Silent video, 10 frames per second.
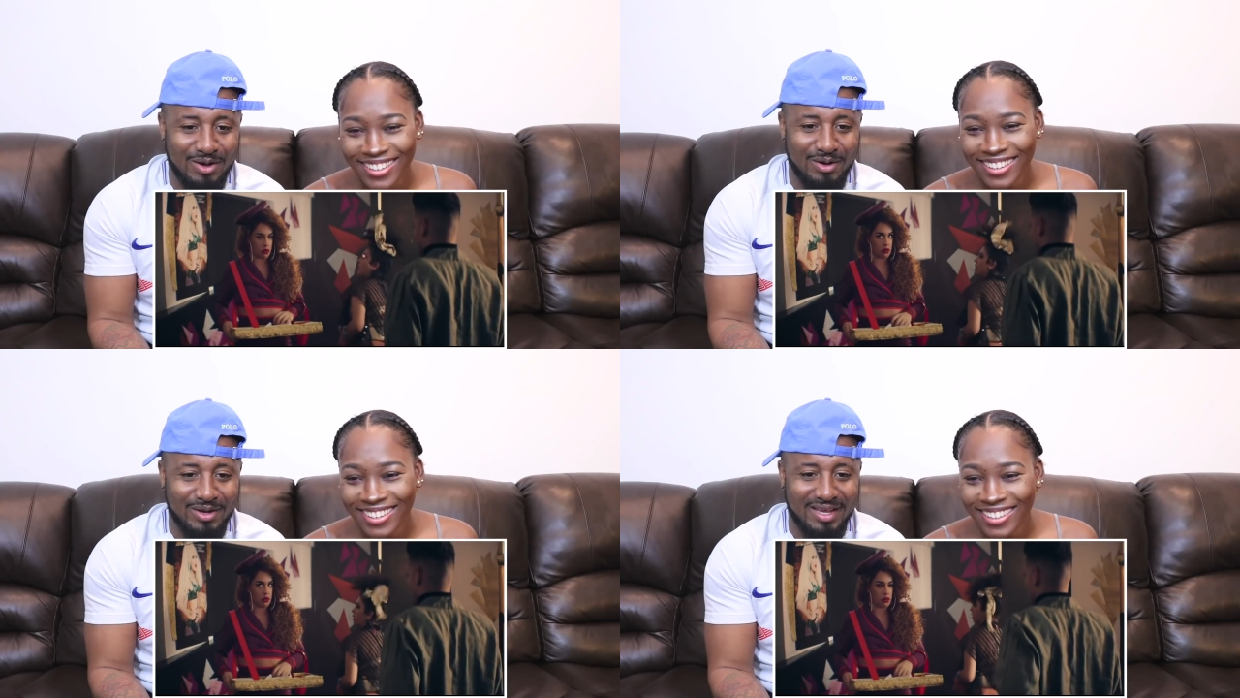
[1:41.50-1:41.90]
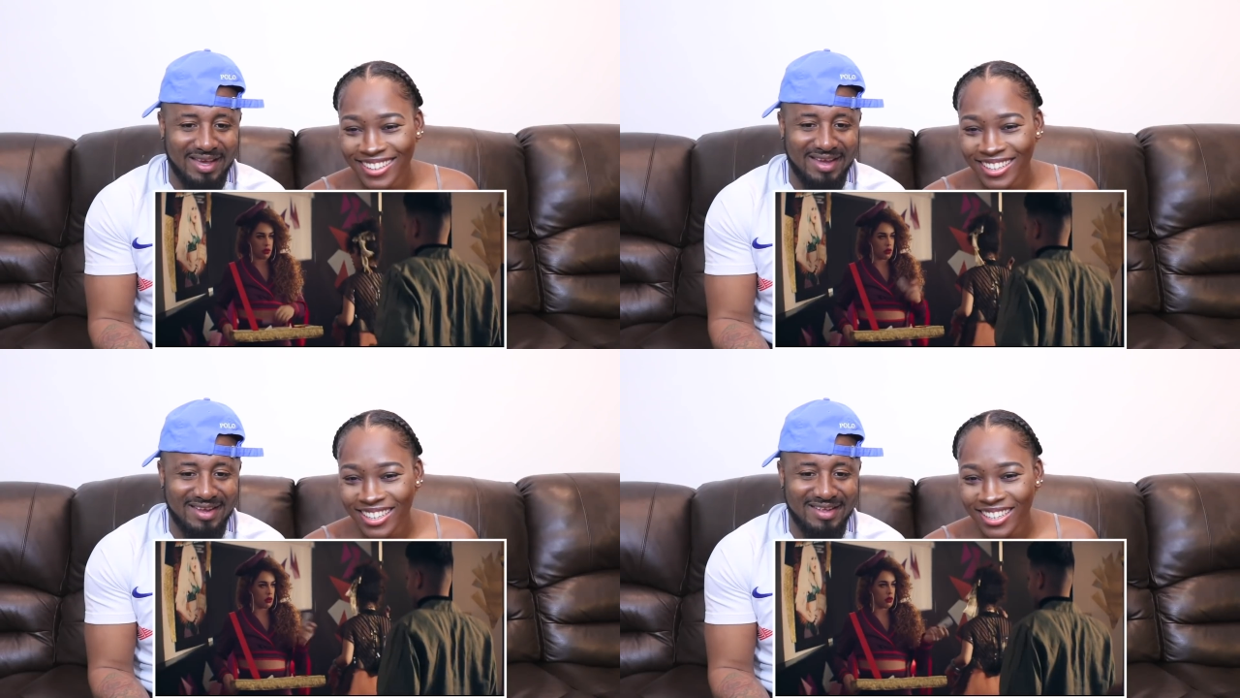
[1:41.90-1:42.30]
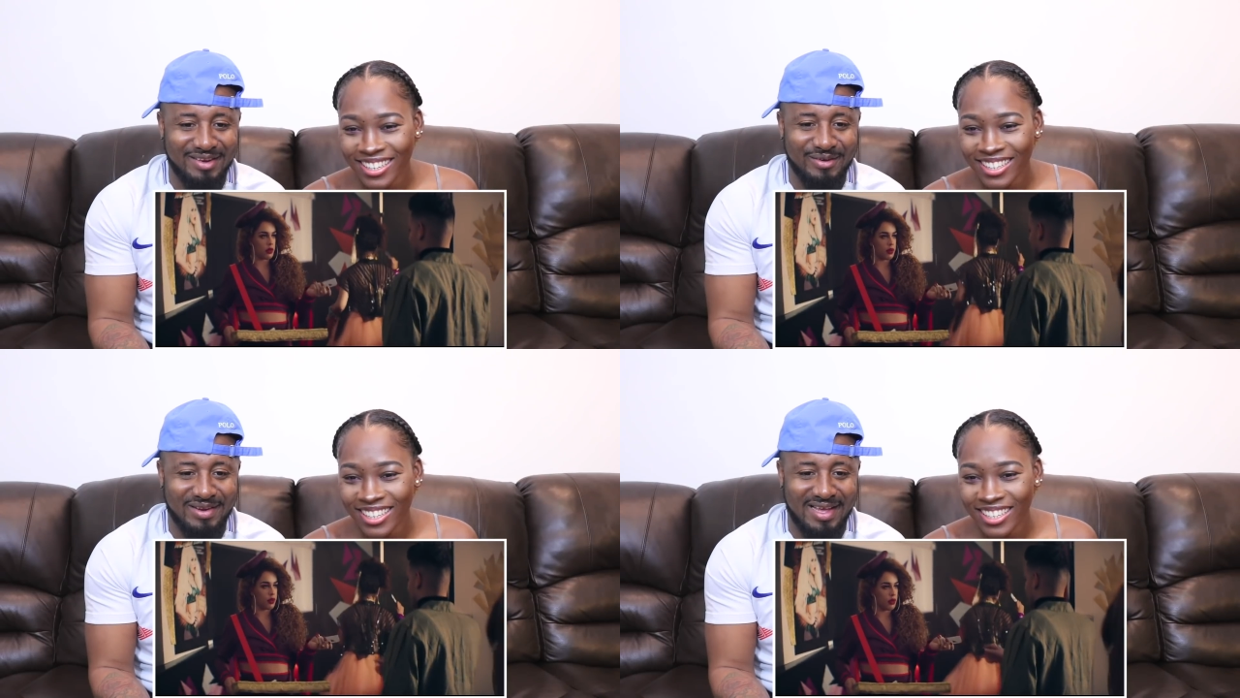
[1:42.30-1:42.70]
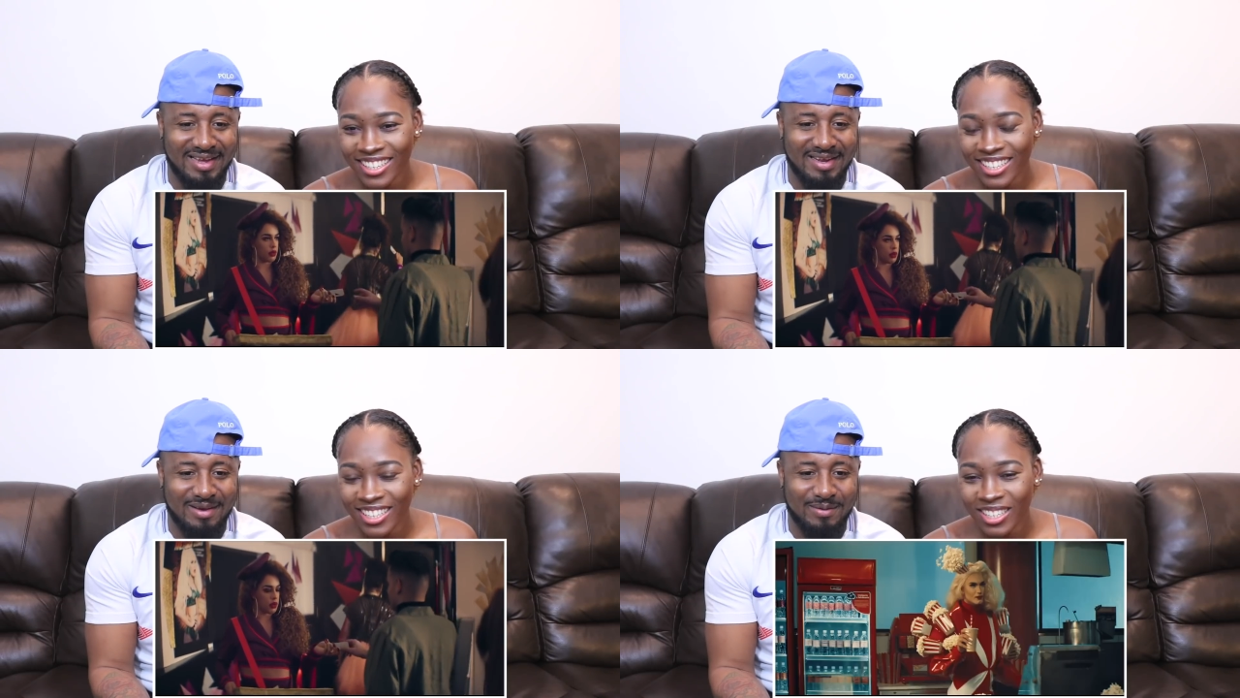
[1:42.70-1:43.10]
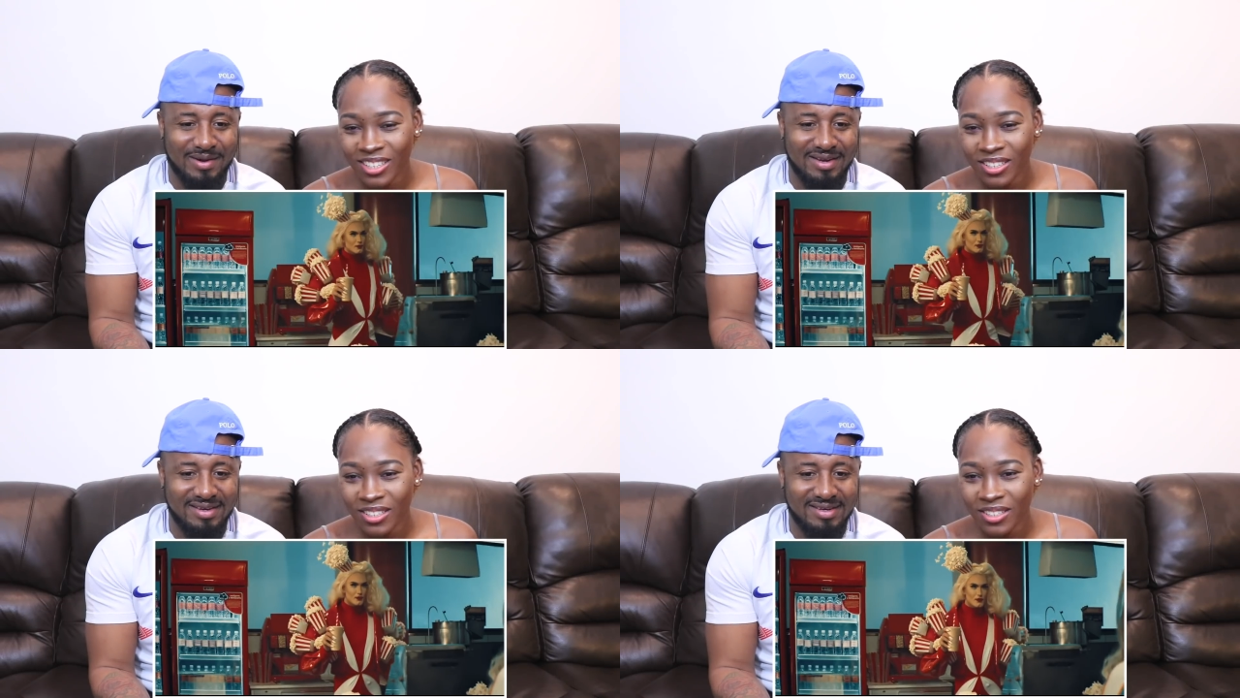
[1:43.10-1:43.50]
Speaker 1: Okay, you don't like that
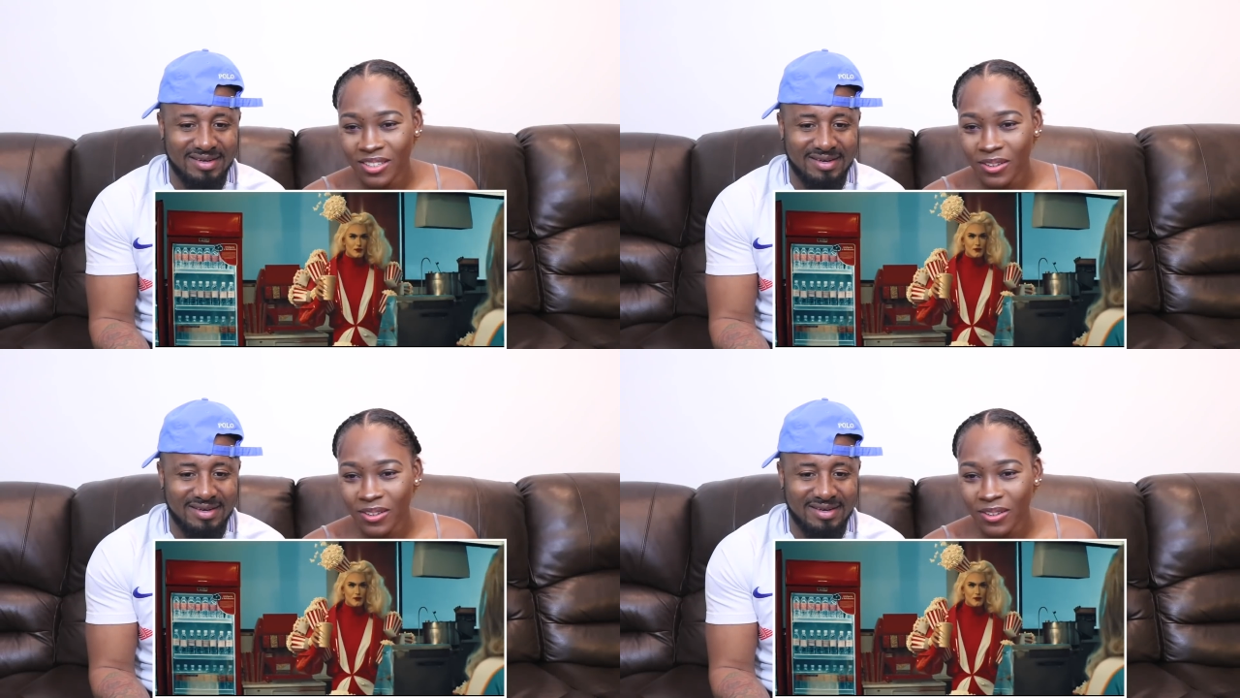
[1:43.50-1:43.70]
one.